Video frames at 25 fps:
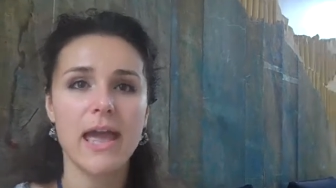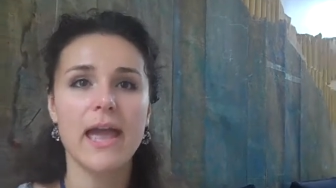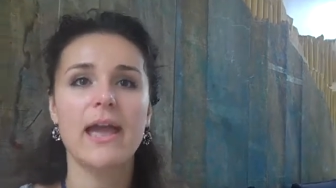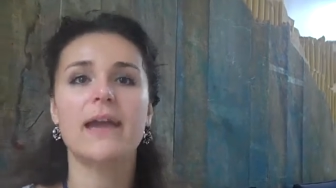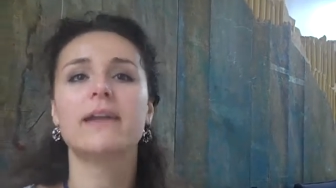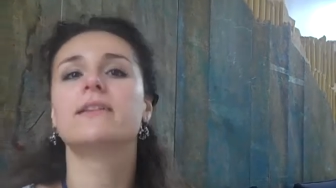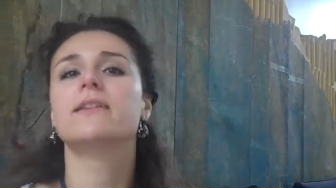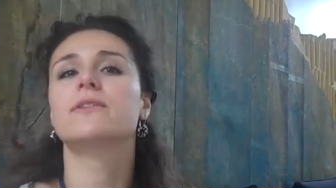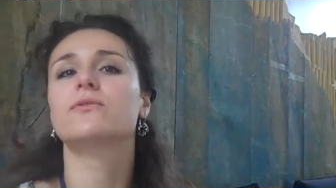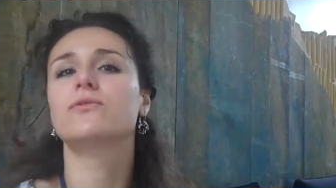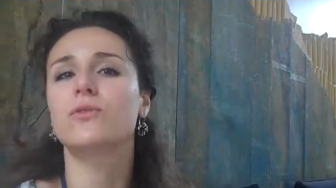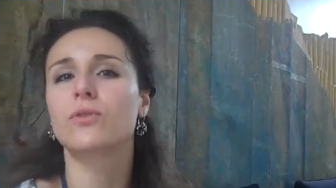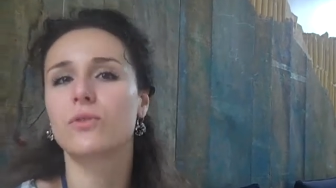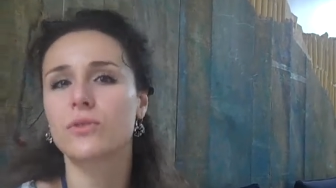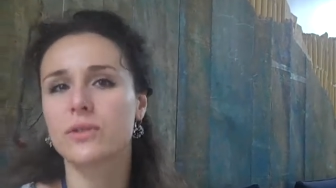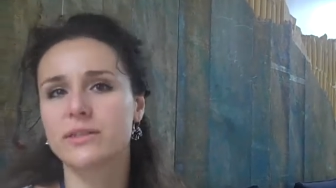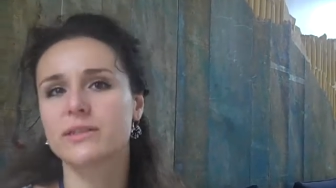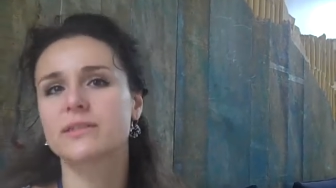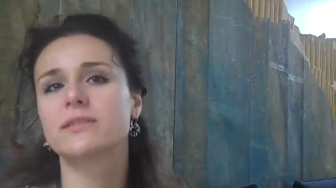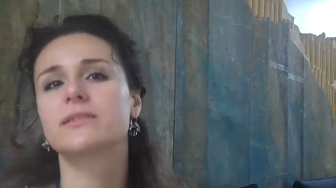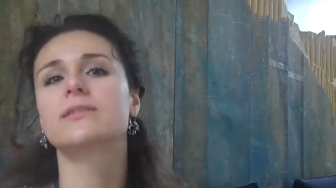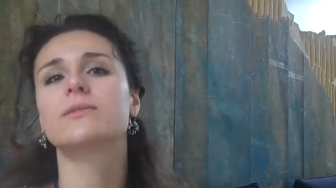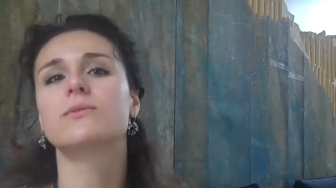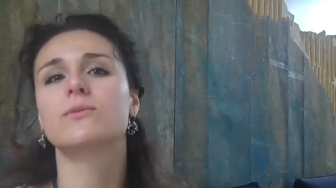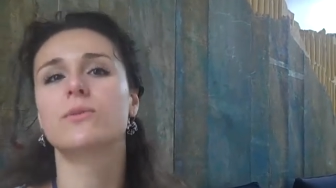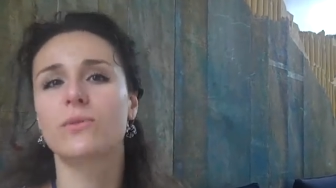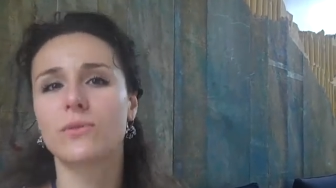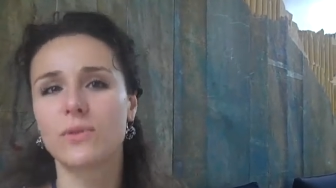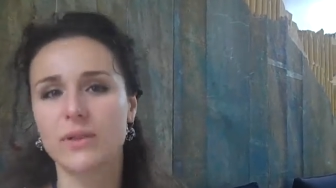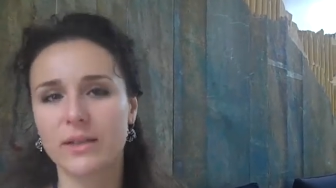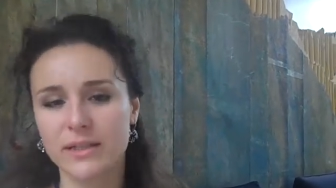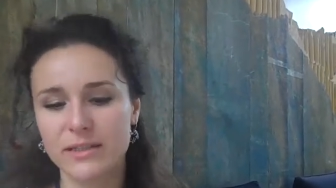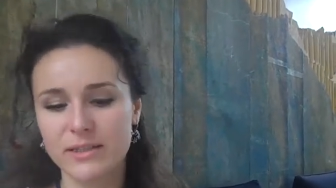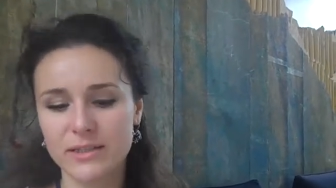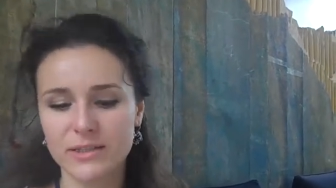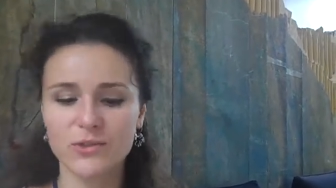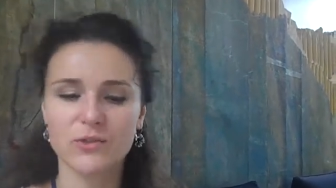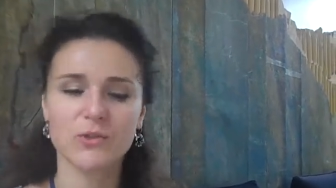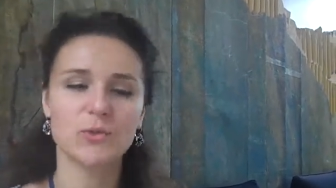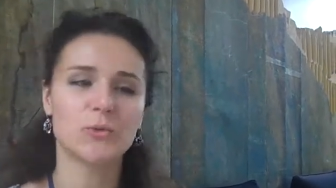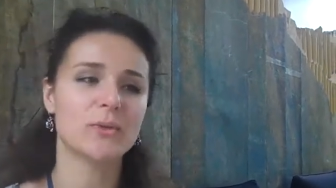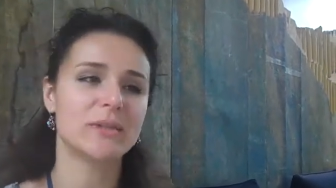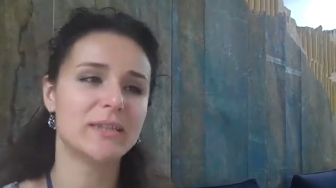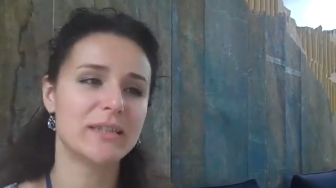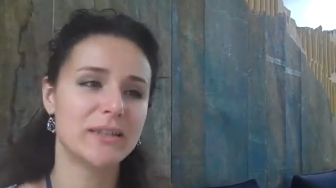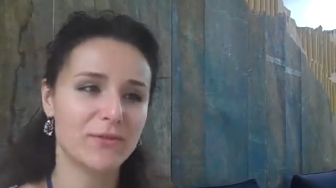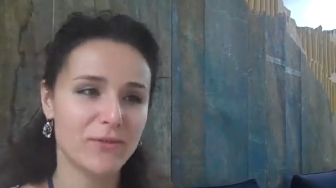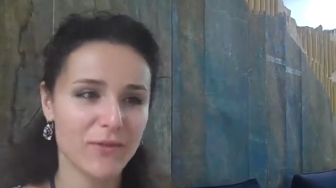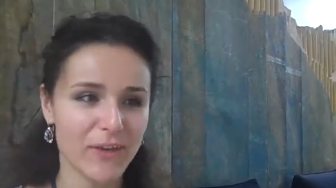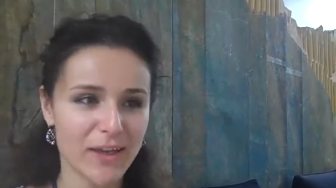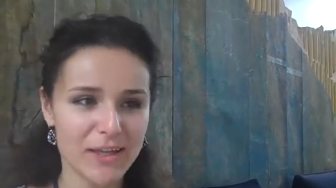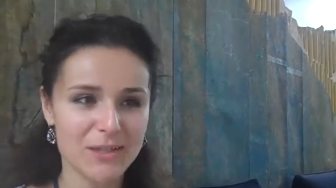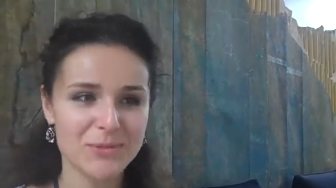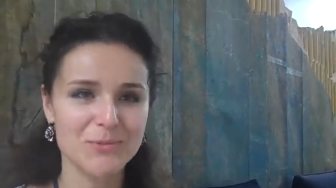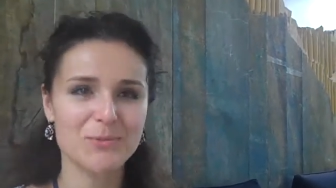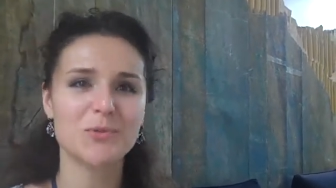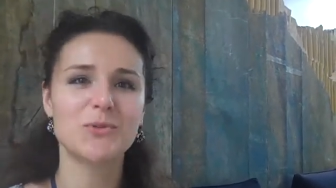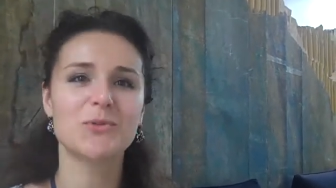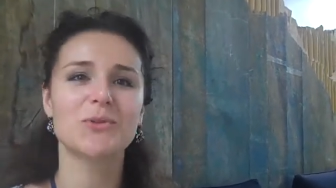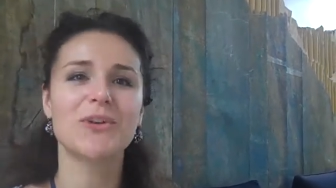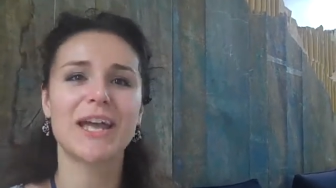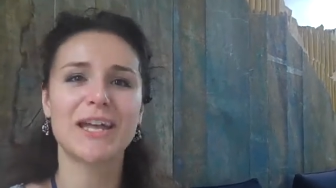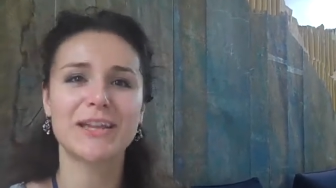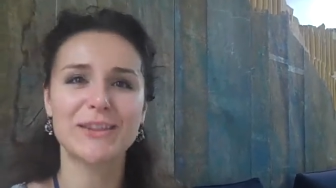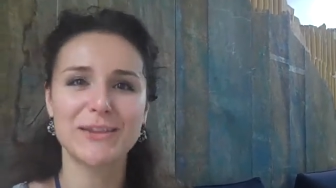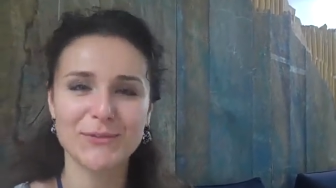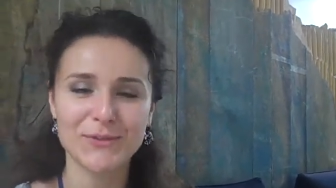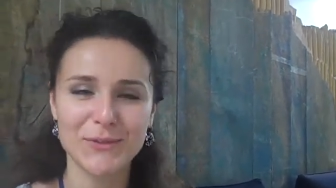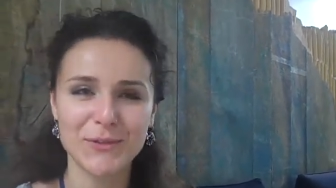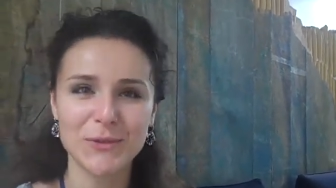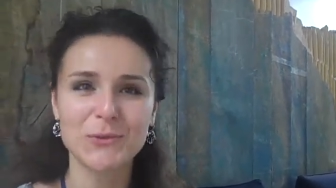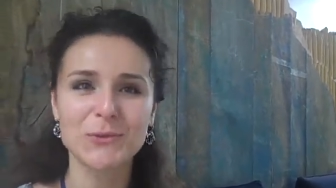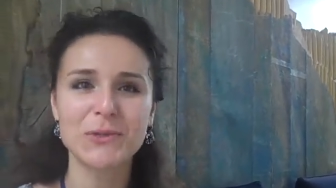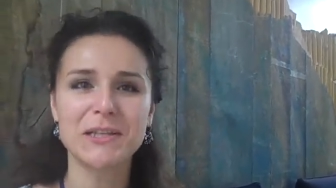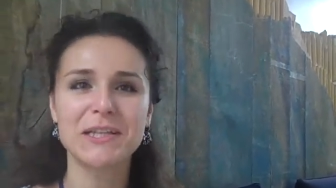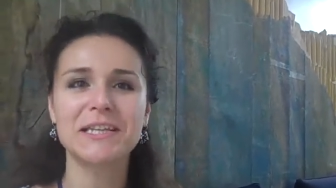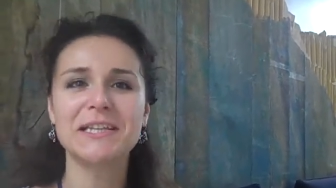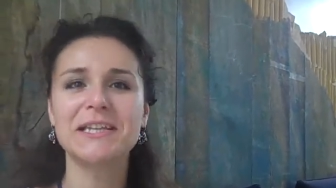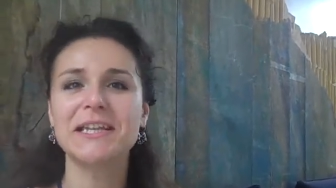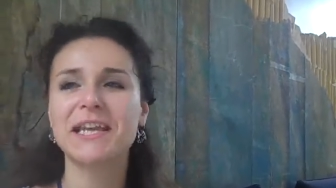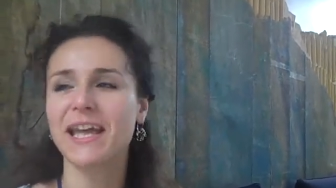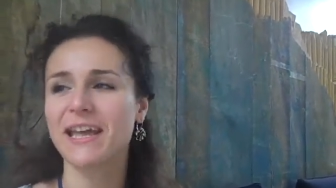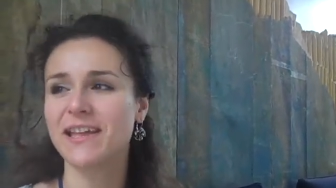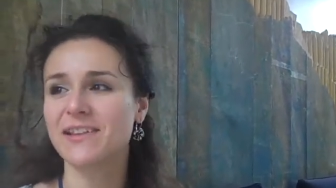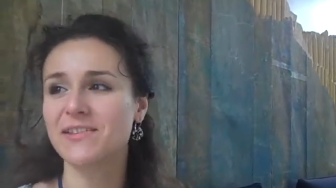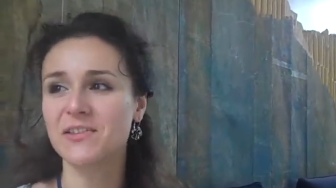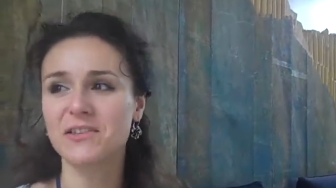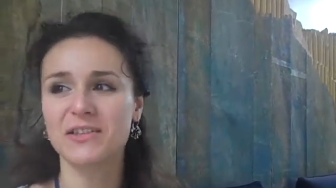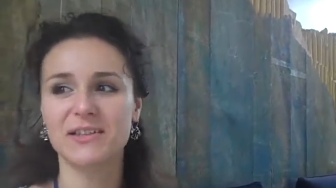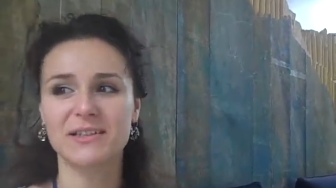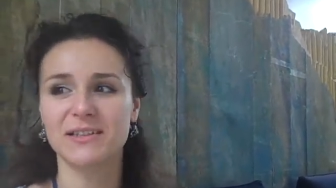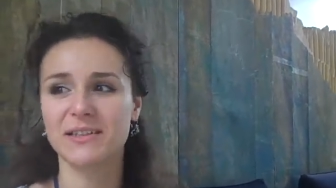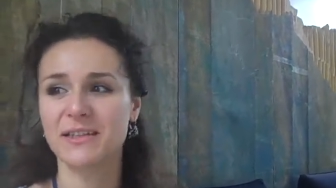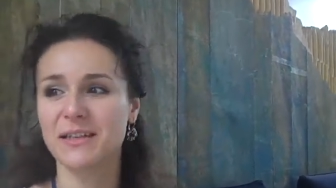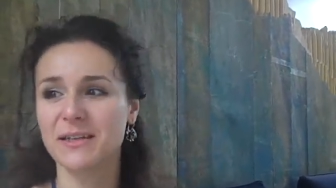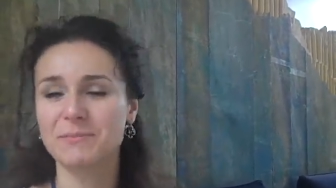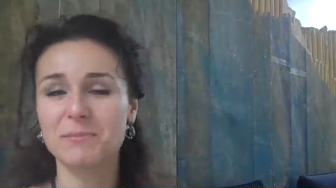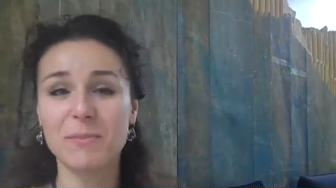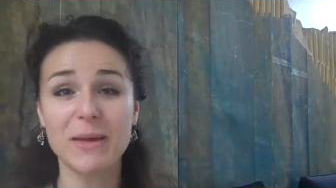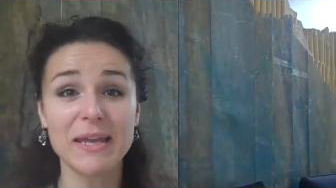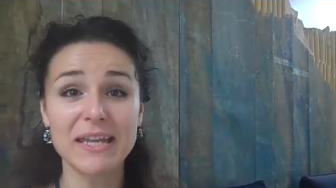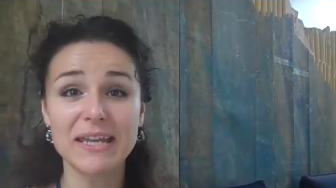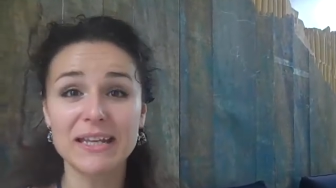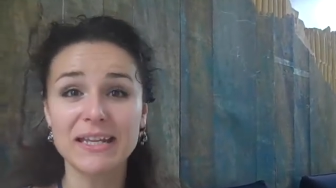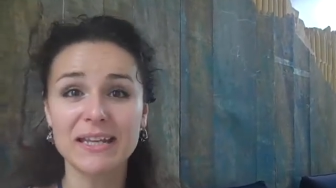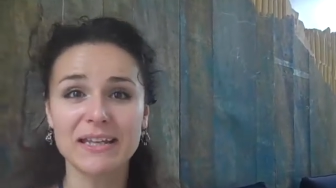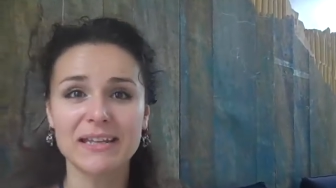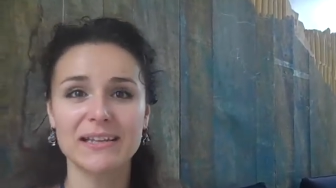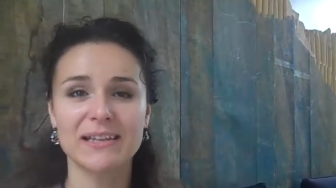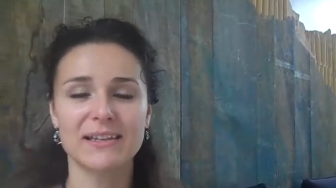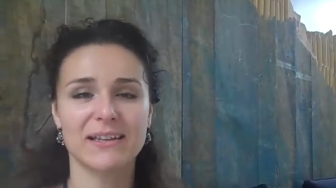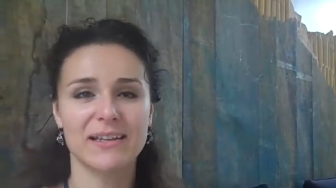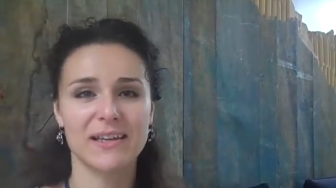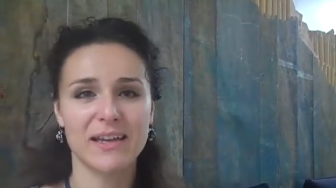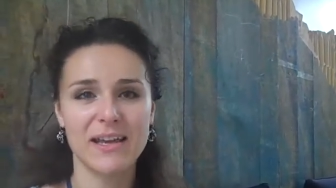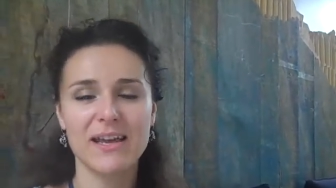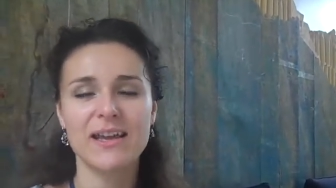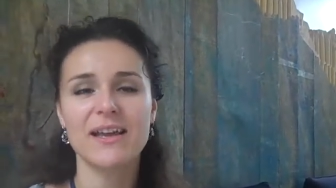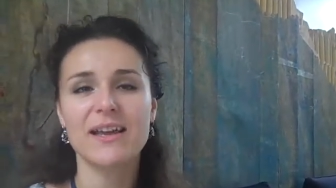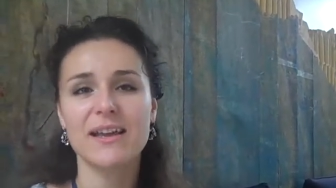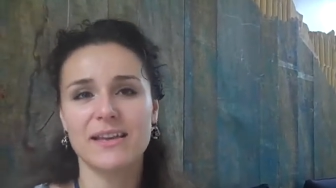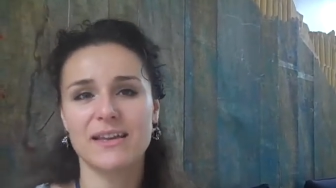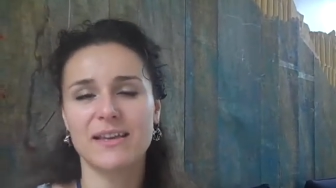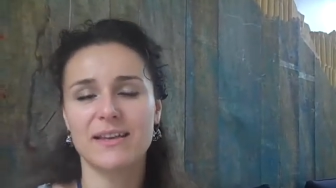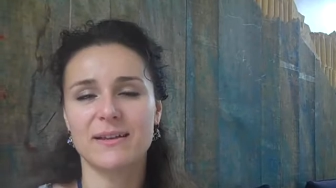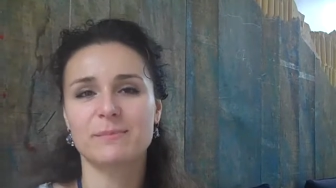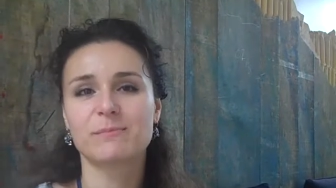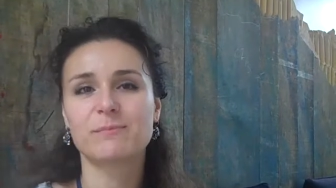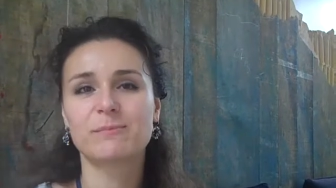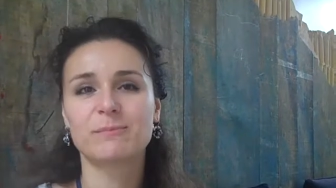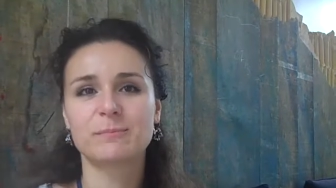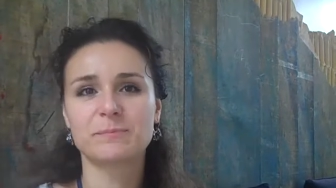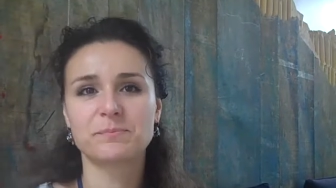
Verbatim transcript: And of course, we will continue with the Facebook and the phoning and the mailing, yeah.